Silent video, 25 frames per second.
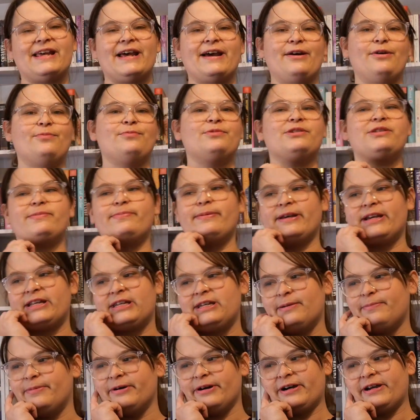I almost
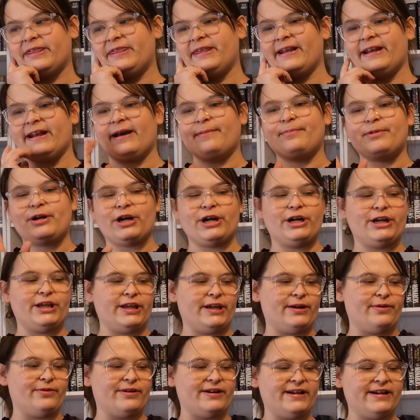picked a book that I'm
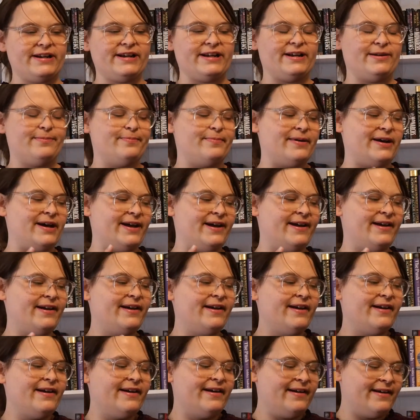currently reading, but
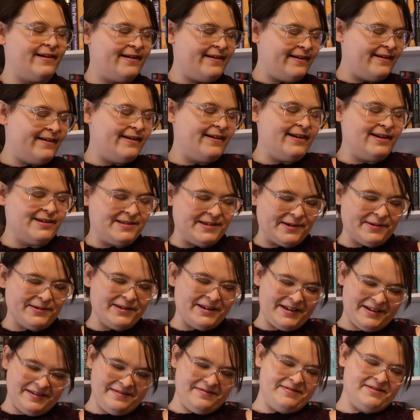it's
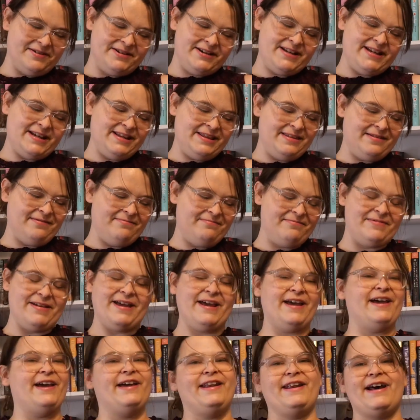only the 14th of
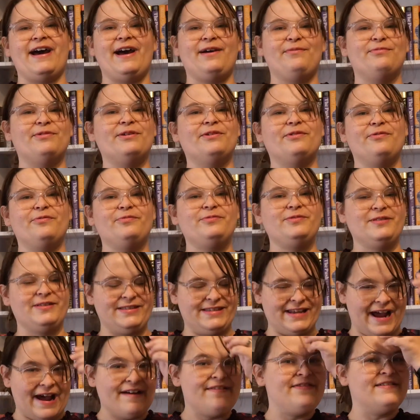May, and I will
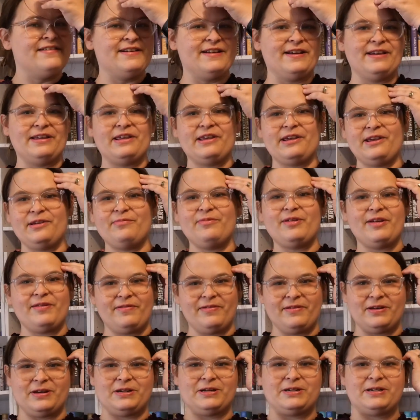definitely be
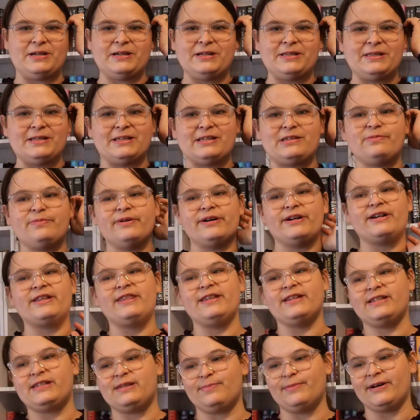finishing this book
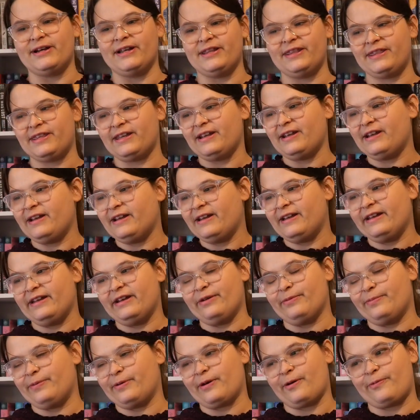this month.
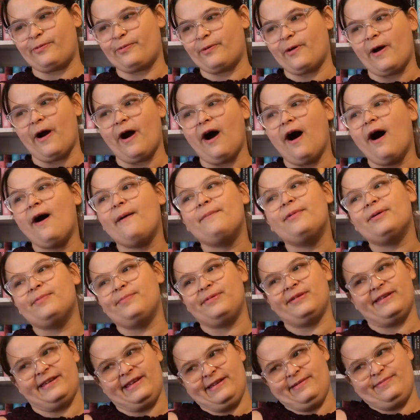It'll
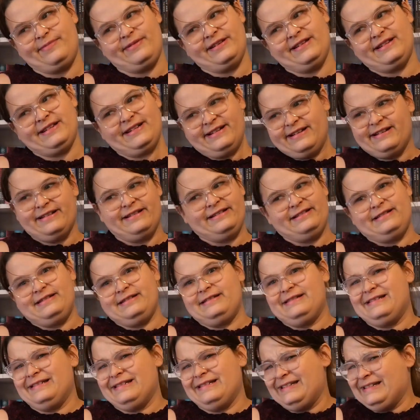probably be done
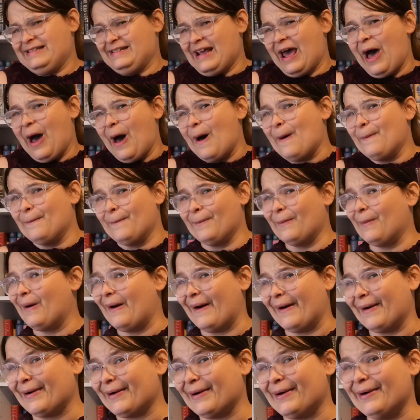
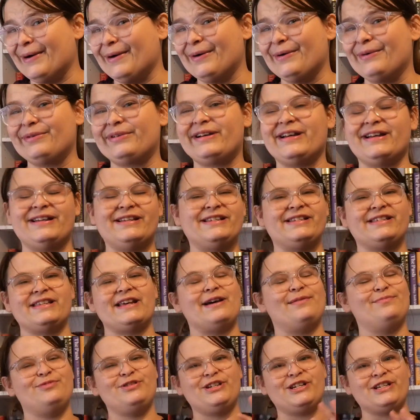tomorrow because
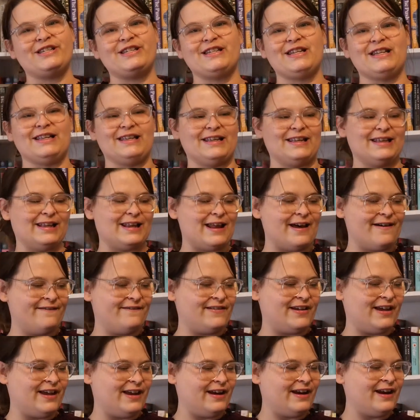I'm just
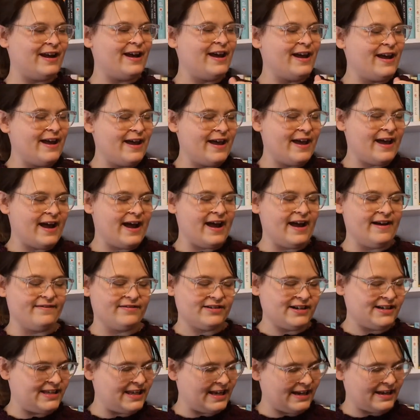loving
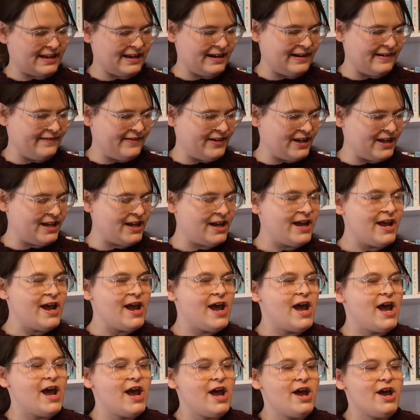every second of it.
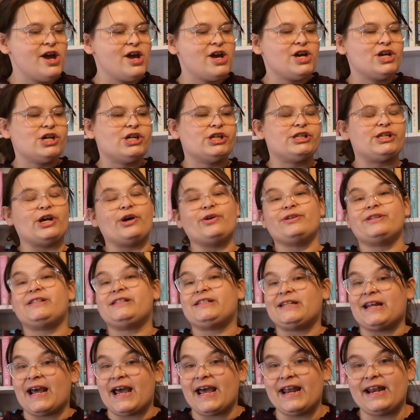So
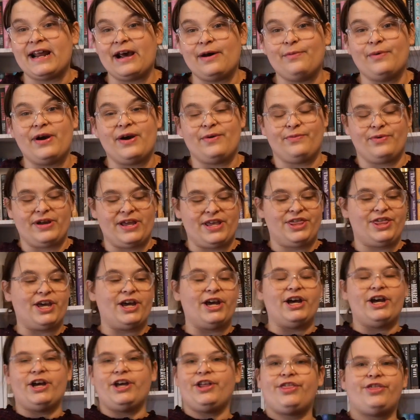instead, I went with
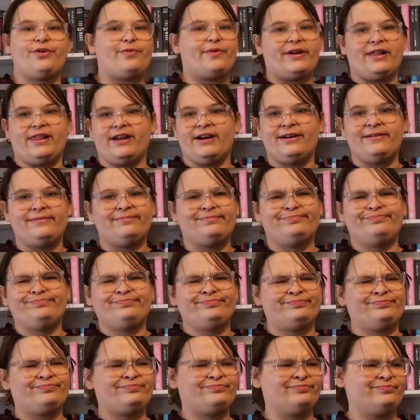a thriller.
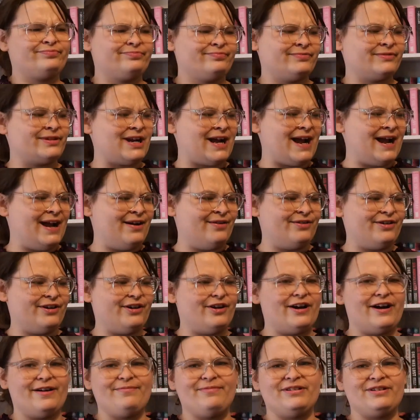I don't
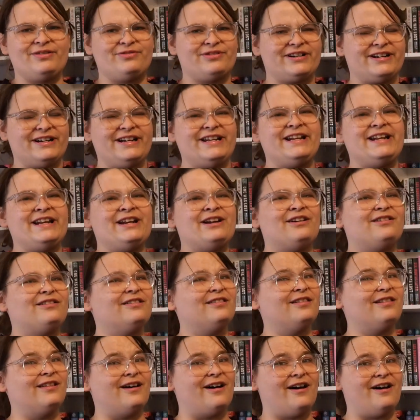know. I've been reading a
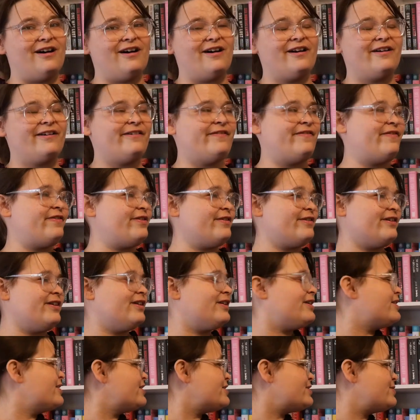lot of
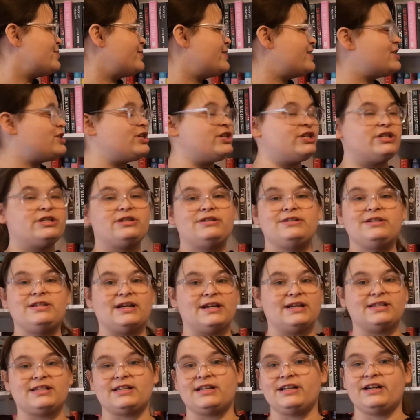thrillers, which
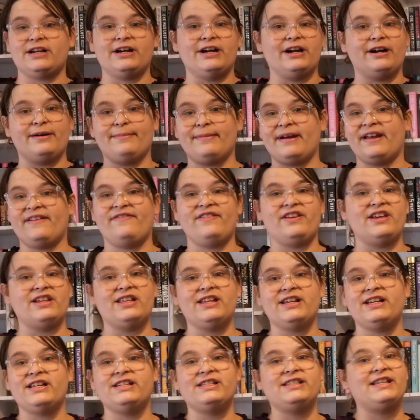doesn't hurt my
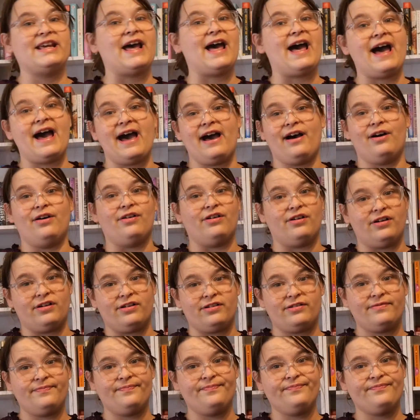feelings at
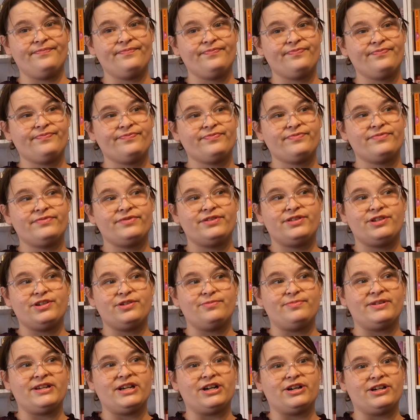all,
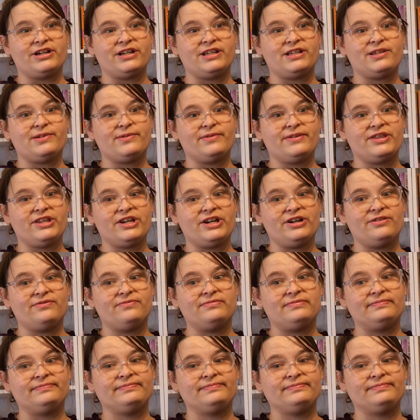to be honest with you.